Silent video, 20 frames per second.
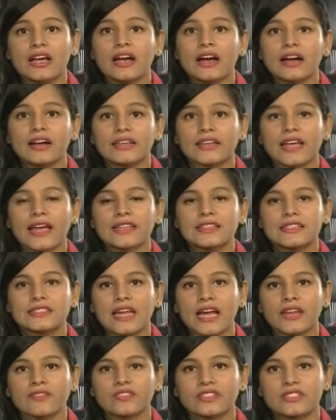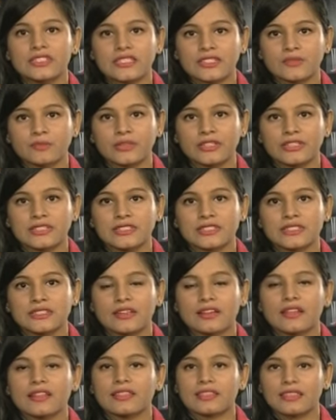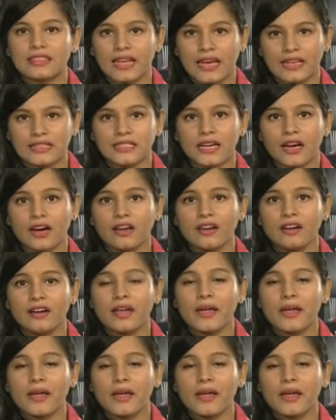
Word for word: against advertisements that are